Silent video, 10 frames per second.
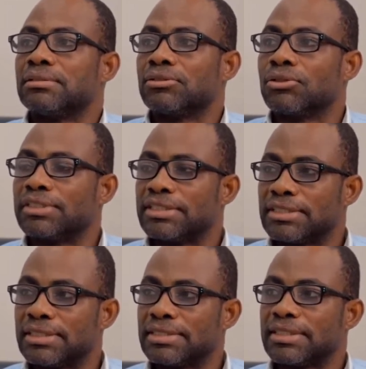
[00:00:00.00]
or
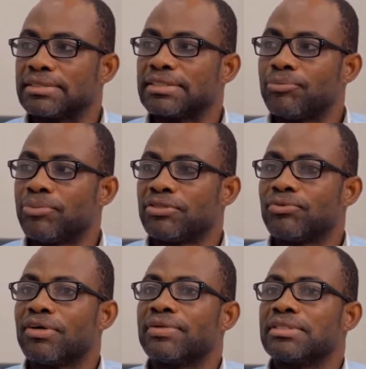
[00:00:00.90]
designate a separate
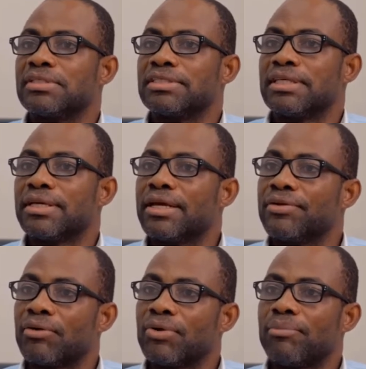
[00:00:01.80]
well-ventilated
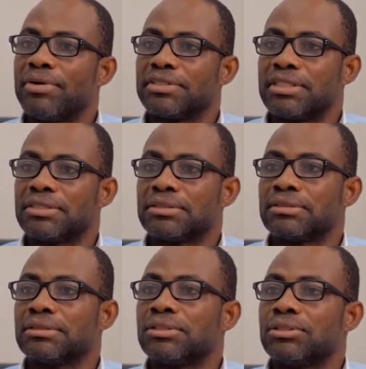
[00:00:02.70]
area where patients
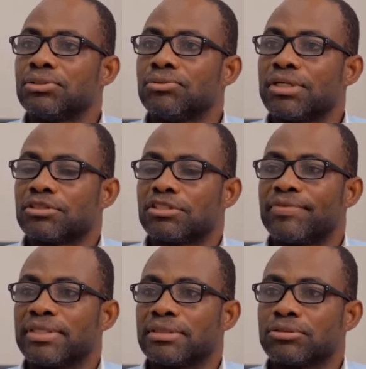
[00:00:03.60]
who are
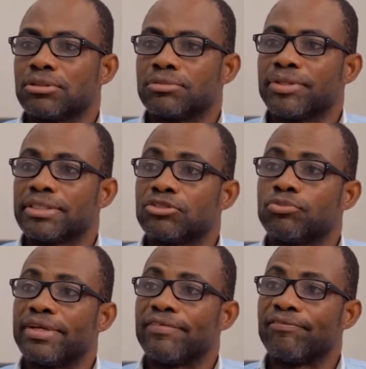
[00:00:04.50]
suspected to
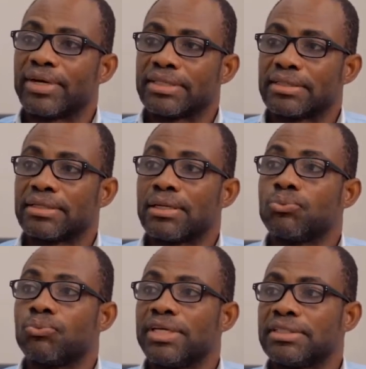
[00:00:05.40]
be infected
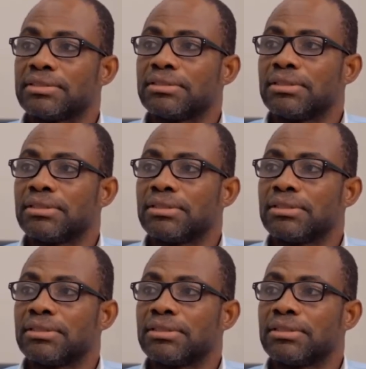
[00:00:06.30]
can wait